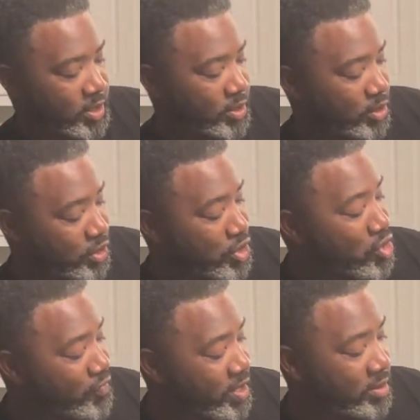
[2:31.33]

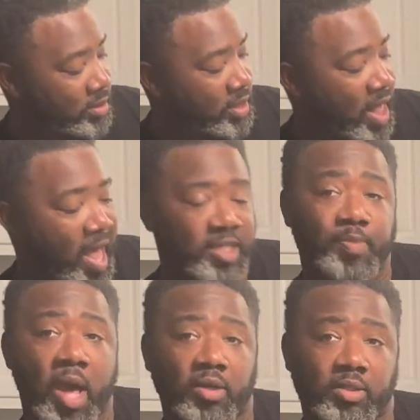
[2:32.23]
SNUVID glass
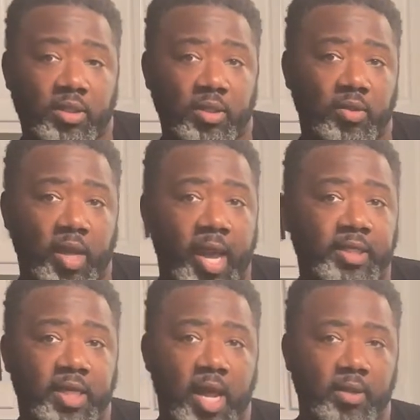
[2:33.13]
bottles,
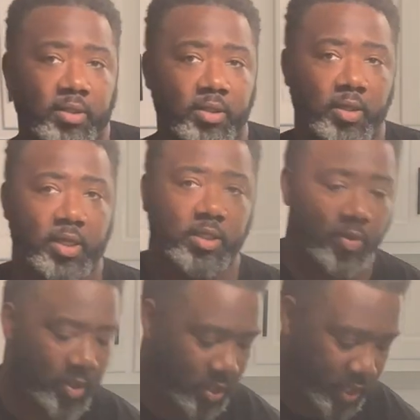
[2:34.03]
18 ounce, and so
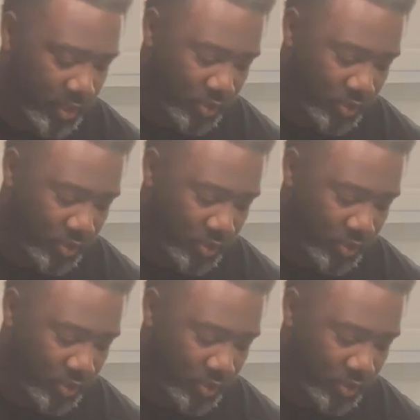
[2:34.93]
we're gonna get those